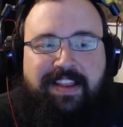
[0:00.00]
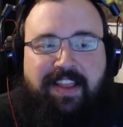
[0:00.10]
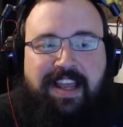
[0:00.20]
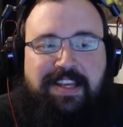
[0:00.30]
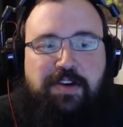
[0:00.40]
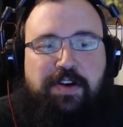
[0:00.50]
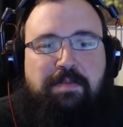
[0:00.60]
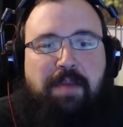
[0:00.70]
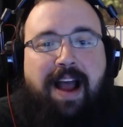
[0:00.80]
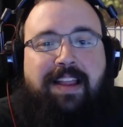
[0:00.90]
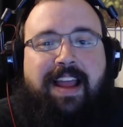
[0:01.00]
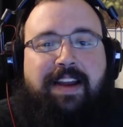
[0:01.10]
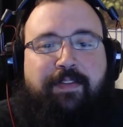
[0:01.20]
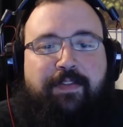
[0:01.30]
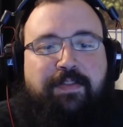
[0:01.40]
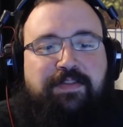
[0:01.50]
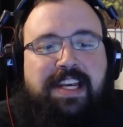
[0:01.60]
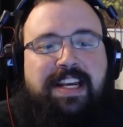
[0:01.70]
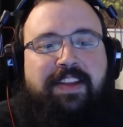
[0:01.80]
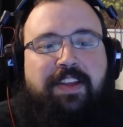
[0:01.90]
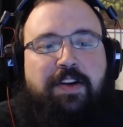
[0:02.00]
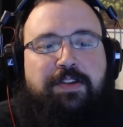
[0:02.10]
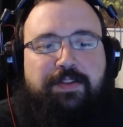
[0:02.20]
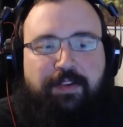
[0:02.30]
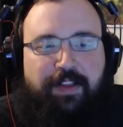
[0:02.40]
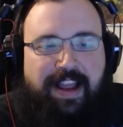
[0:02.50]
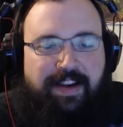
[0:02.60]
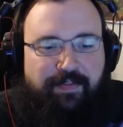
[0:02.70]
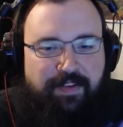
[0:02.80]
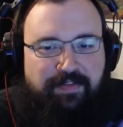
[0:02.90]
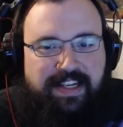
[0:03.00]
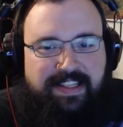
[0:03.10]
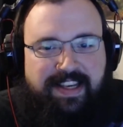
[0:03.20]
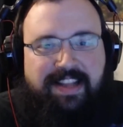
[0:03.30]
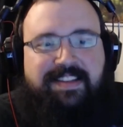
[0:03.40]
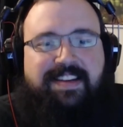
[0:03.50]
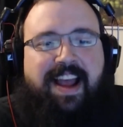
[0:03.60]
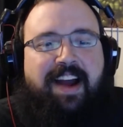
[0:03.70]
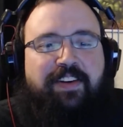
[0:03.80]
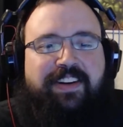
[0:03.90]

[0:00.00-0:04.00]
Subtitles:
Like you can buy like 15 of those for like 50 cents now.